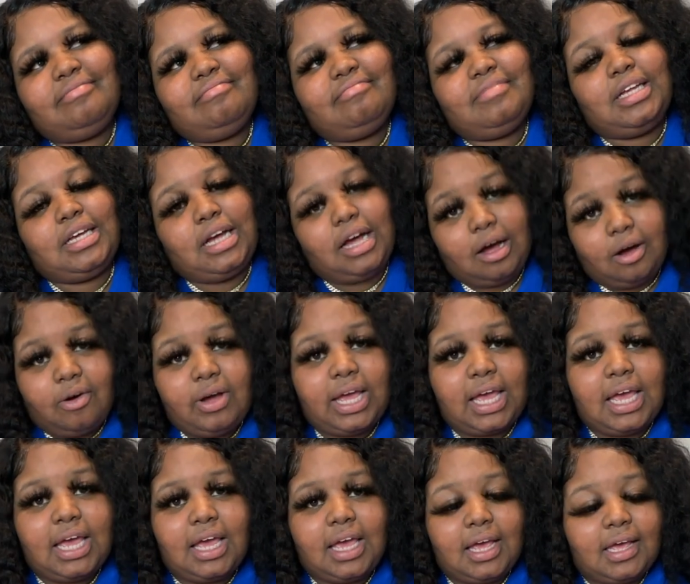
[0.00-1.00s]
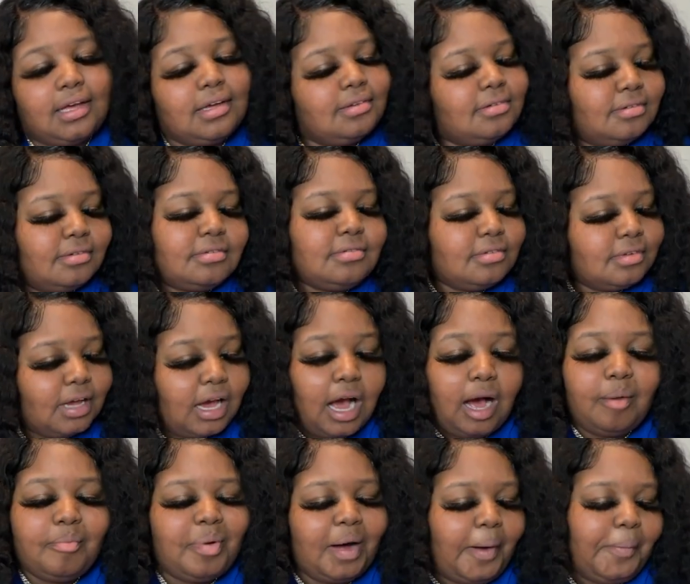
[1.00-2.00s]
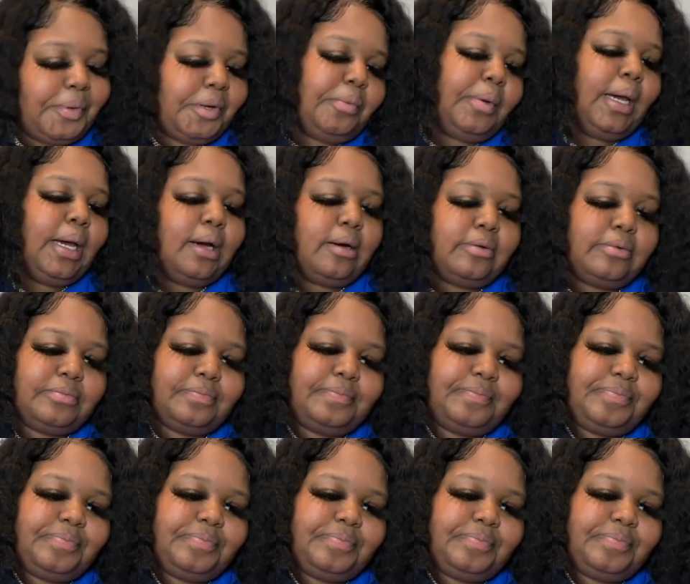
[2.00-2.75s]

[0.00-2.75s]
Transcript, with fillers: the go ahead, I'm popping them out.